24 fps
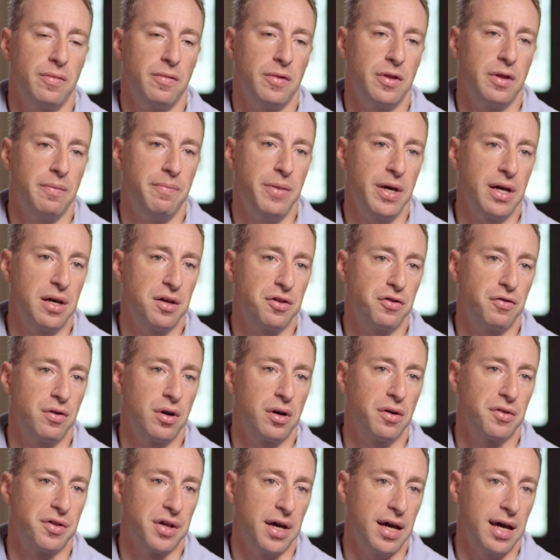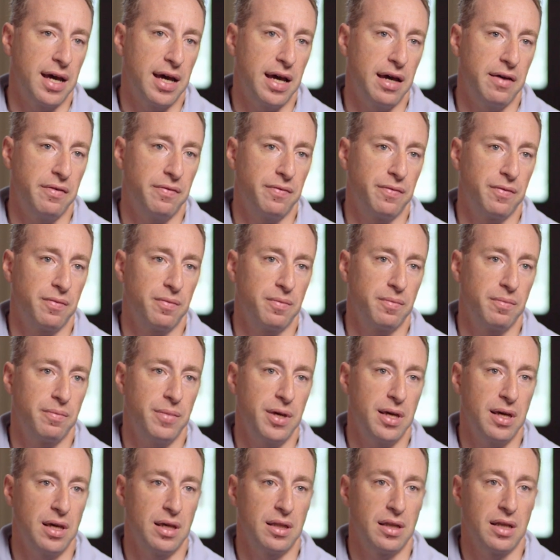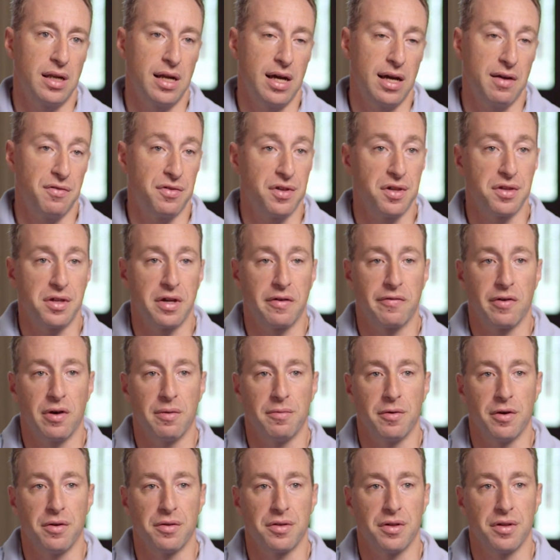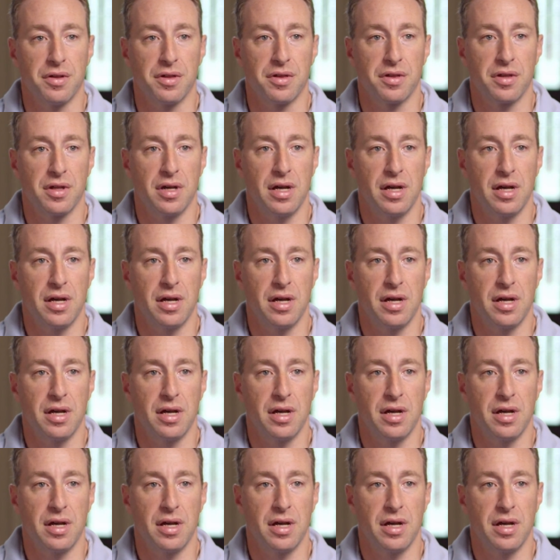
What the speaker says: The biggest struggles I have, being that I have cystic fibrosis,